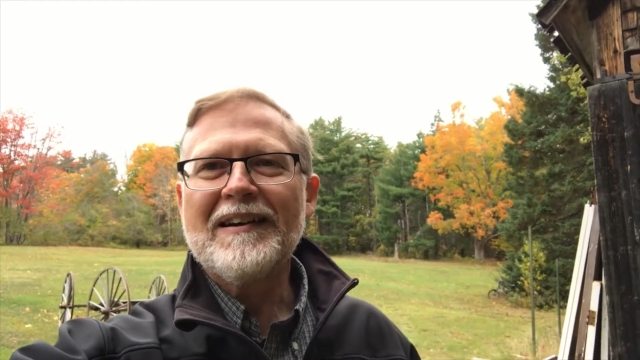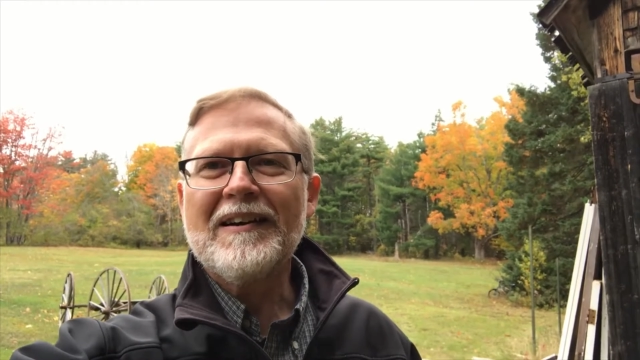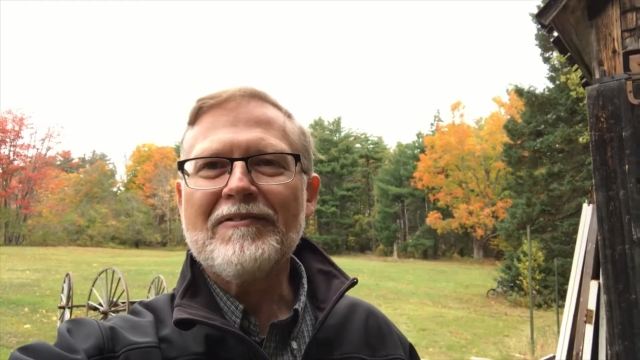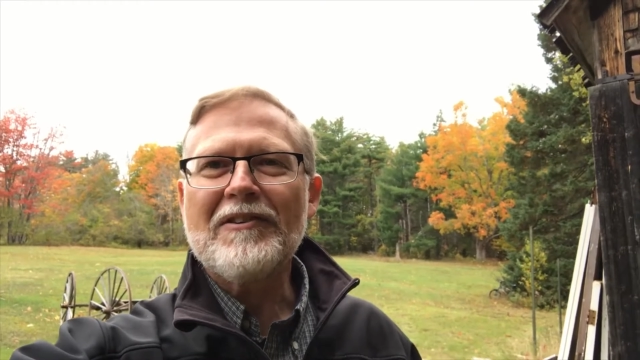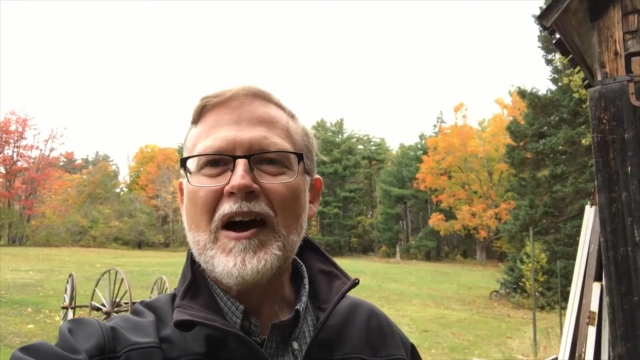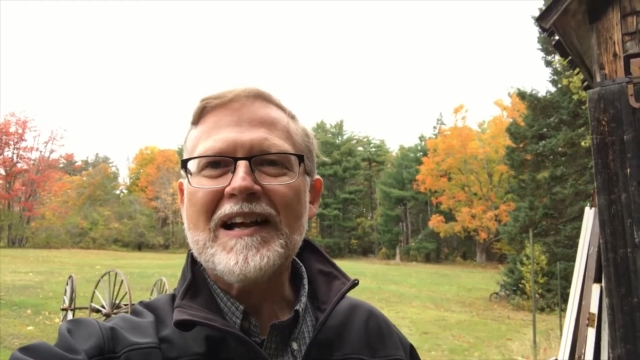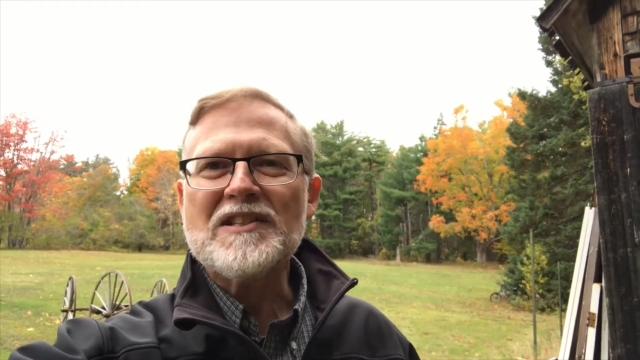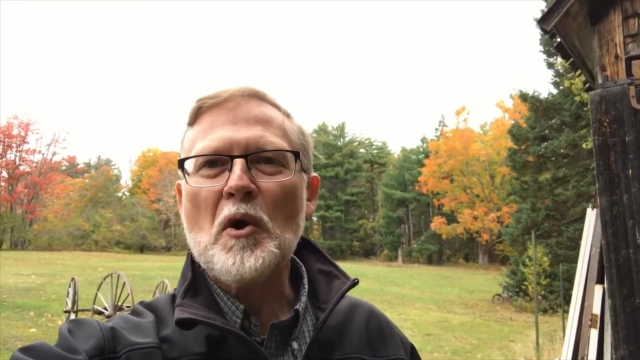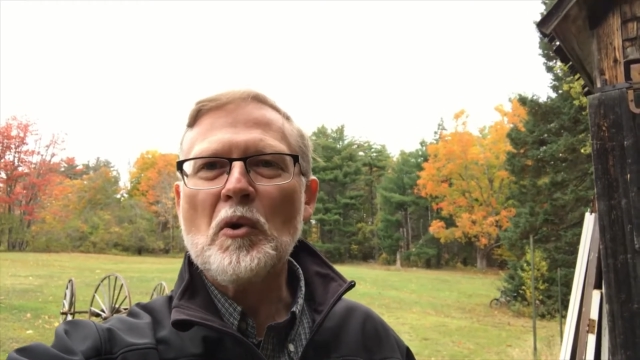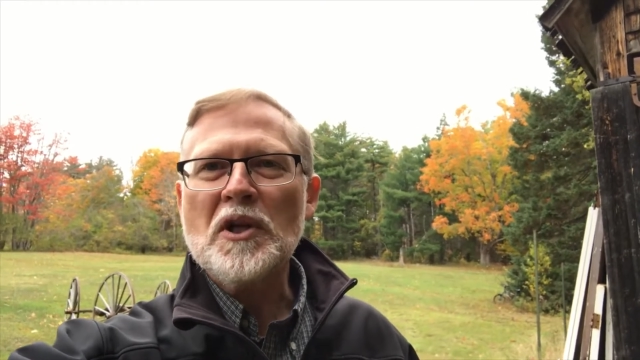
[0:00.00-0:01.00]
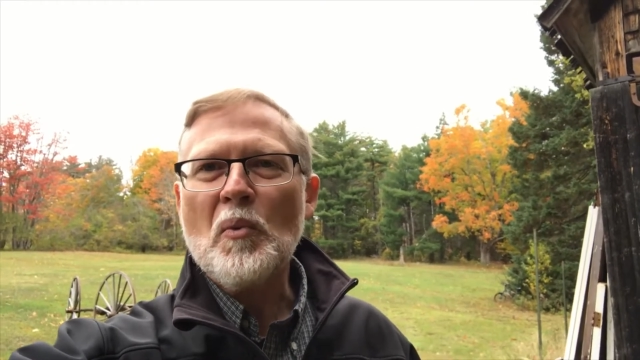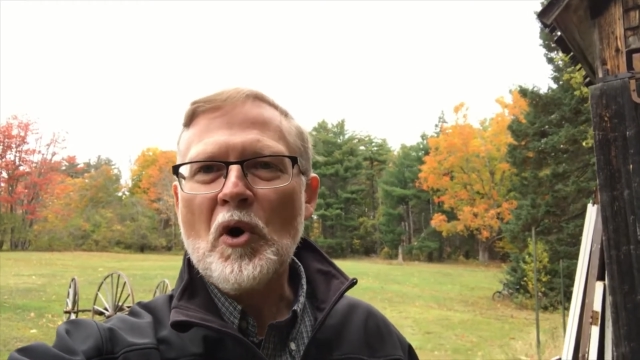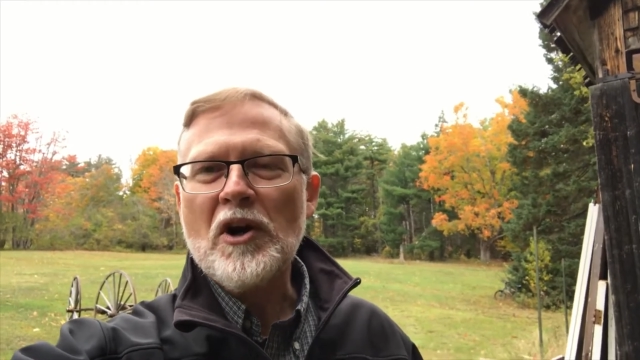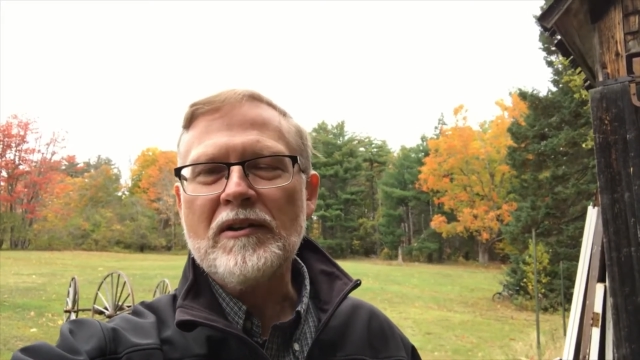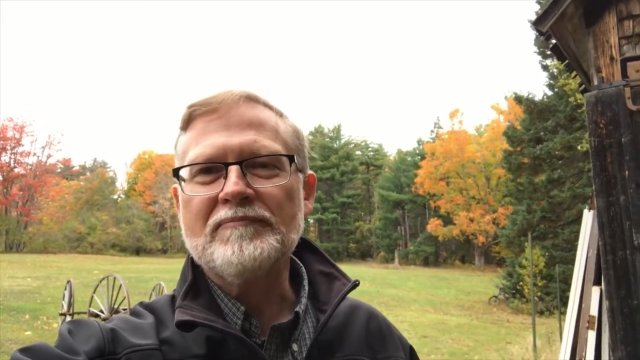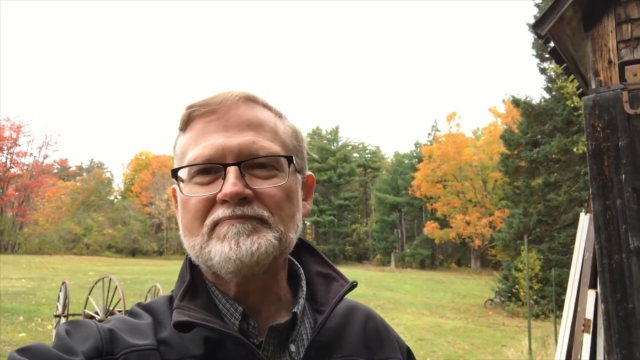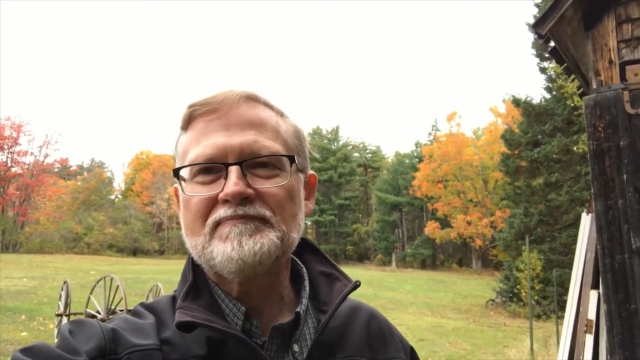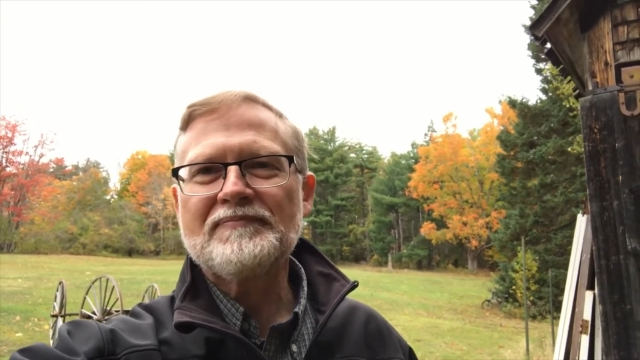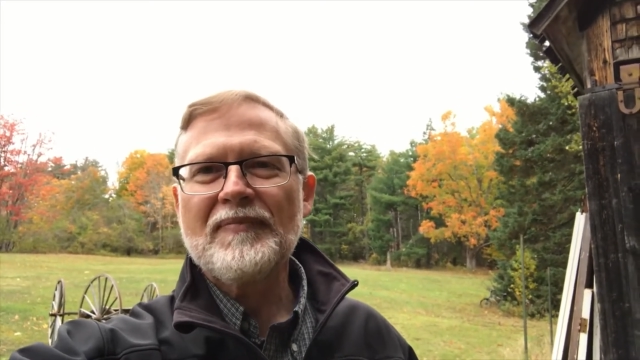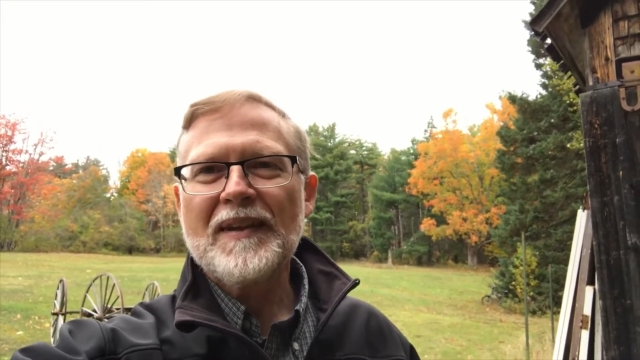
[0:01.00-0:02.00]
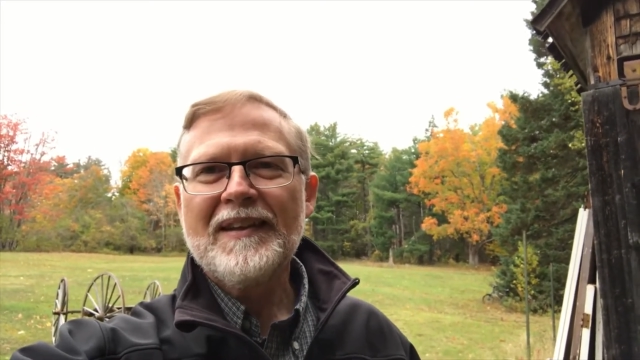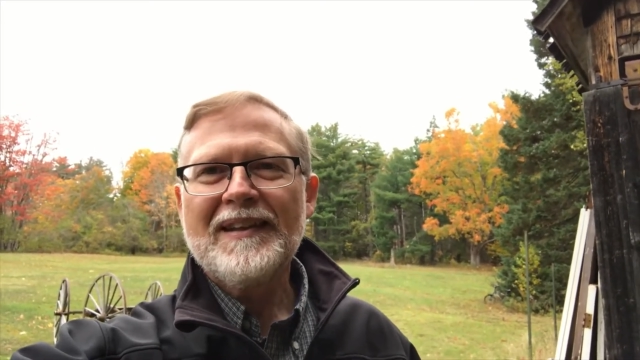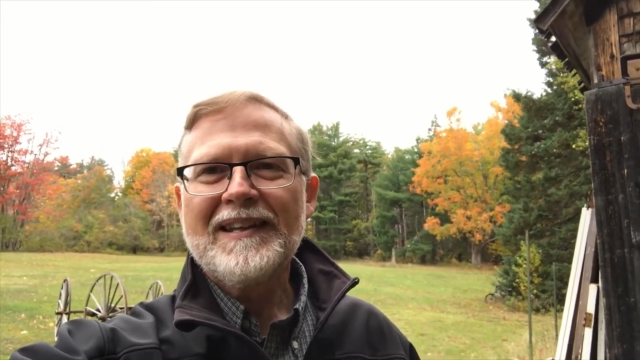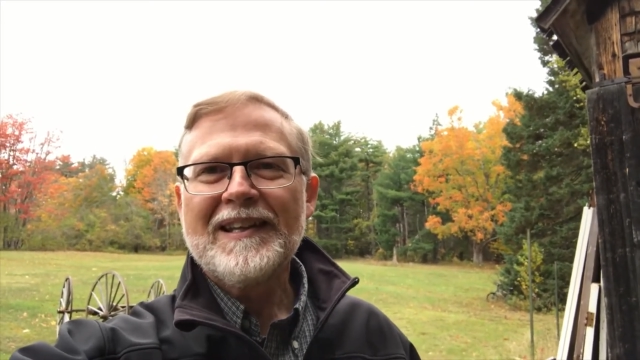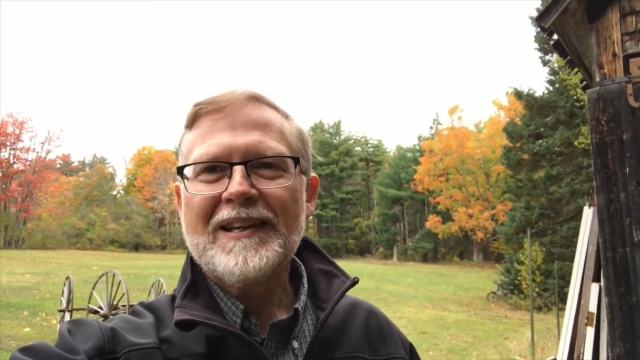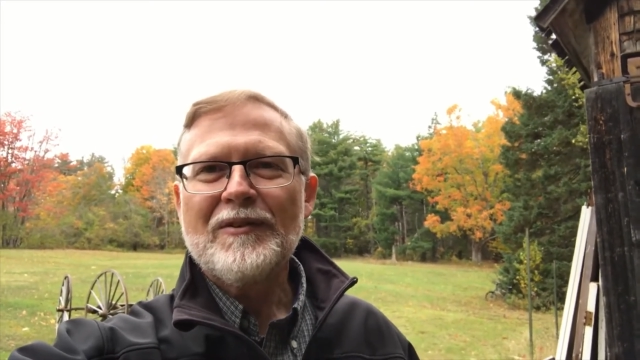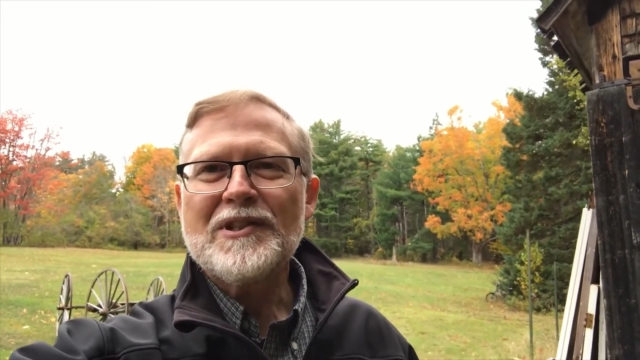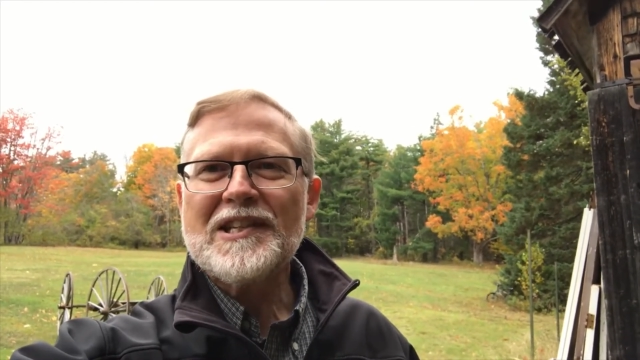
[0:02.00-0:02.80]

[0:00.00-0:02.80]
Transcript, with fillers: of God's holy word. We